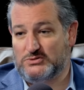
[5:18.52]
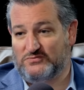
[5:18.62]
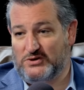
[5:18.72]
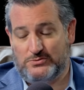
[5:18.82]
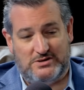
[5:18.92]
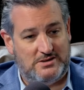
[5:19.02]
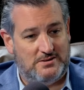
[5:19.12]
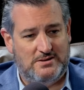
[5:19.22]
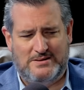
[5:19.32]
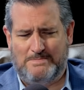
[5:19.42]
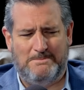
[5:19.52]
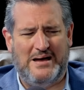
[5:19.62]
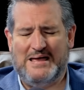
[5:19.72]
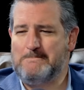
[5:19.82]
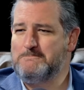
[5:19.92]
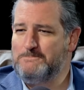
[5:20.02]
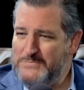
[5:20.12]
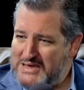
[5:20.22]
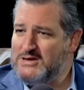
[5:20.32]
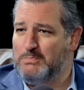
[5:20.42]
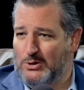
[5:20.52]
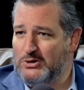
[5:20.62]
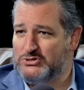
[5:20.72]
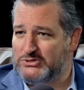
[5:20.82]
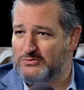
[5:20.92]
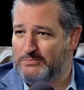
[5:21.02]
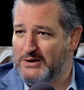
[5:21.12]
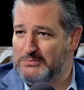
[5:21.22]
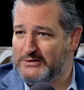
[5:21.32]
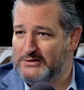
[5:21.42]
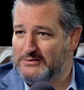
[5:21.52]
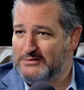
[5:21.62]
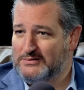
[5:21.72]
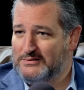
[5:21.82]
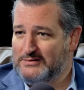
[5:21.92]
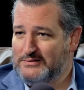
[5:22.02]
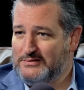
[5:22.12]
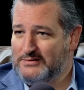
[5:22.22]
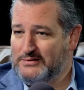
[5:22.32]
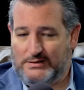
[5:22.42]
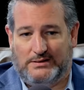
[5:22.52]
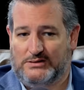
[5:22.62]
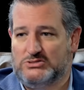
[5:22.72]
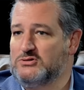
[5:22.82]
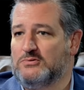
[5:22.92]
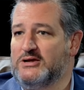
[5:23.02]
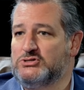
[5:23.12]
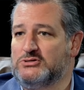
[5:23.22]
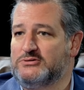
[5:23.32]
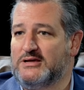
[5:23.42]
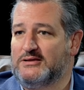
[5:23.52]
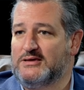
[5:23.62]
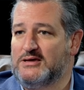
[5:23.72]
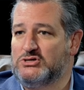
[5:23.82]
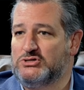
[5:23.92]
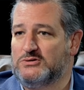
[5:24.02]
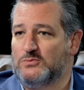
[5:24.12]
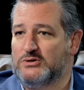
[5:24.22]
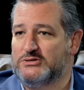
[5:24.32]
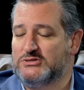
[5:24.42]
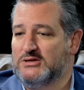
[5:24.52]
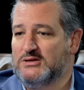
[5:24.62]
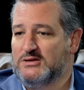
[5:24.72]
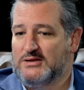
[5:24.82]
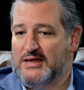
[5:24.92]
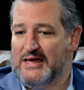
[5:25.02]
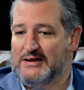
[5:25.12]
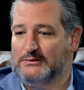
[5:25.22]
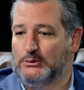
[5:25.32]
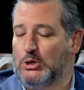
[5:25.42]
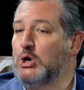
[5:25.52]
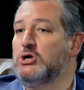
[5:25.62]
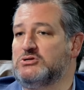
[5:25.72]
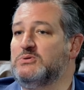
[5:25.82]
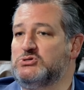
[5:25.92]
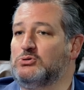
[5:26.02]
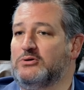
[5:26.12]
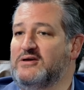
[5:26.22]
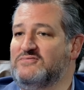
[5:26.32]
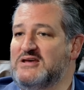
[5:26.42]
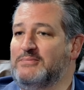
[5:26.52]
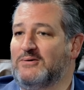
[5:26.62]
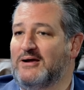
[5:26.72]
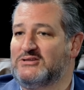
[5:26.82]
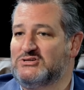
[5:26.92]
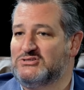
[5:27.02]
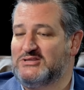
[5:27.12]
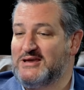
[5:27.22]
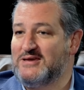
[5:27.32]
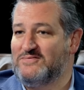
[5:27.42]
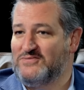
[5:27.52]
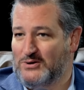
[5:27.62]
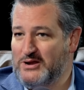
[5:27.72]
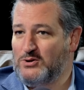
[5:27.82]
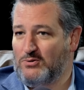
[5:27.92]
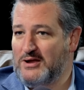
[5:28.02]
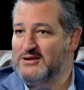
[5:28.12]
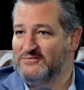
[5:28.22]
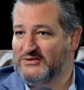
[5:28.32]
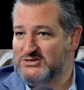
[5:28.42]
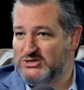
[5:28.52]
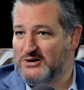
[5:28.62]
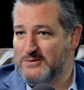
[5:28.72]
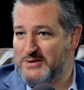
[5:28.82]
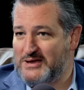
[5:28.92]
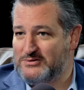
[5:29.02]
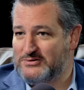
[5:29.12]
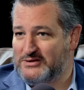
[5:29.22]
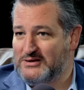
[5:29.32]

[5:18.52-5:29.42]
was voting by a big margin Republican, its congressional delegation had a large majority of Democrats because they had very creatively gerrymandered